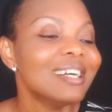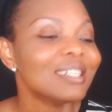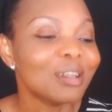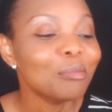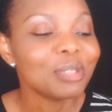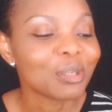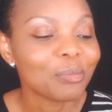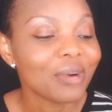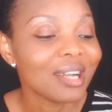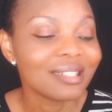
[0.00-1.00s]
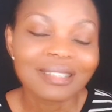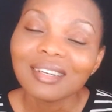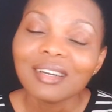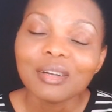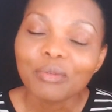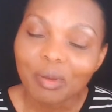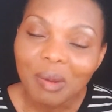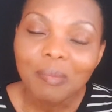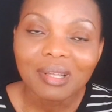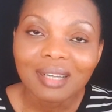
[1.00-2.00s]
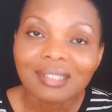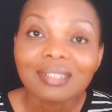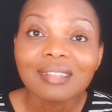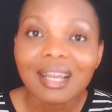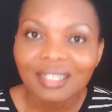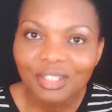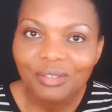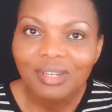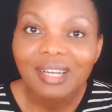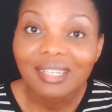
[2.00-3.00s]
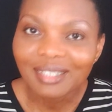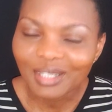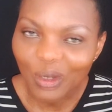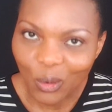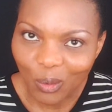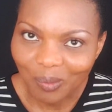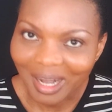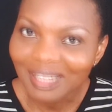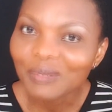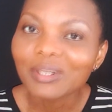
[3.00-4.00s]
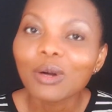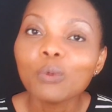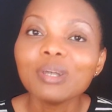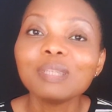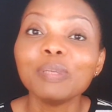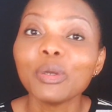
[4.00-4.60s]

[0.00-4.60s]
Don't be surprised. Remember that Nigeria is home and it will always be